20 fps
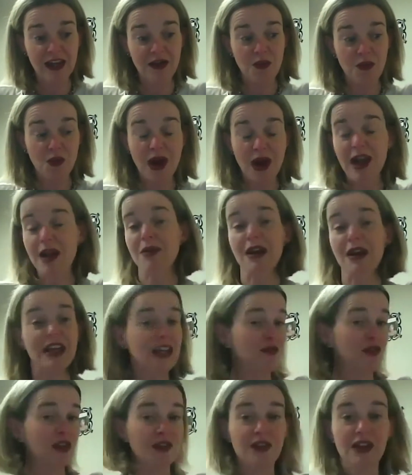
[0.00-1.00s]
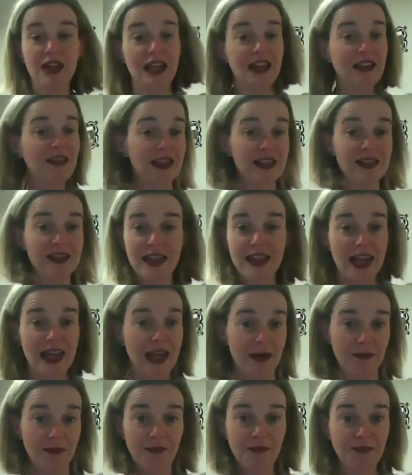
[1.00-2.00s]
why am I even in this
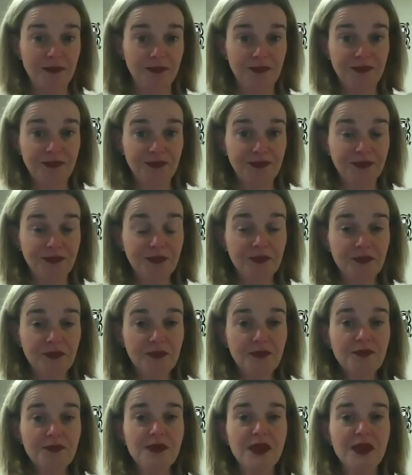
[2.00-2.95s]
game? I